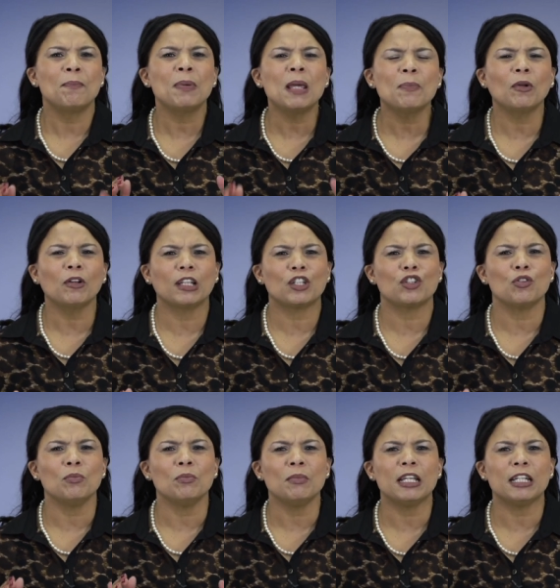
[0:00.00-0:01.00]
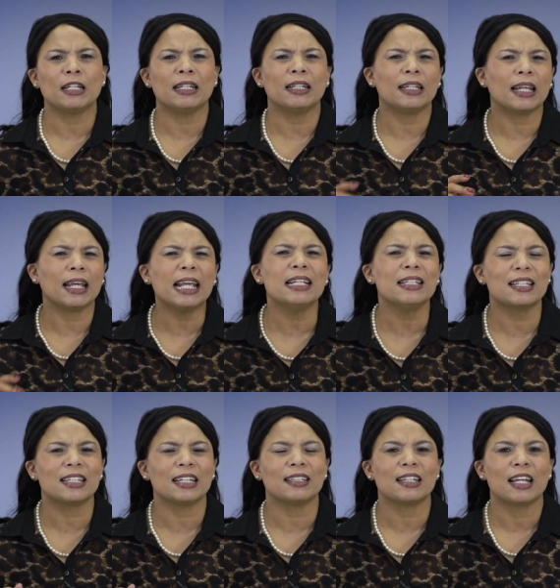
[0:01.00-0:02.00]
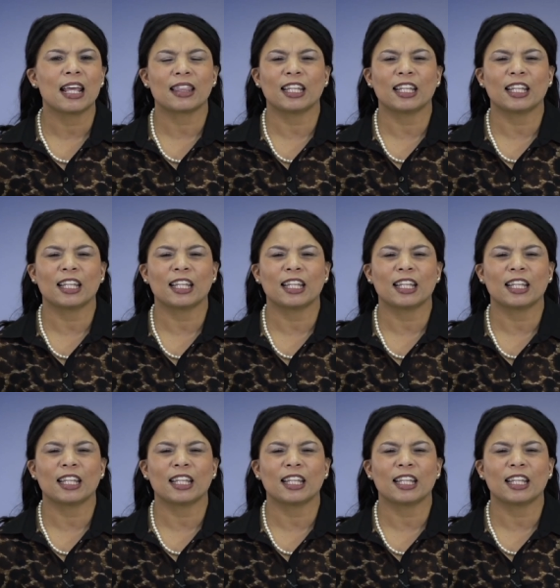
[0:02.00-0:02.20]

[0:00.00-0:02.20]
people that you meet in an instant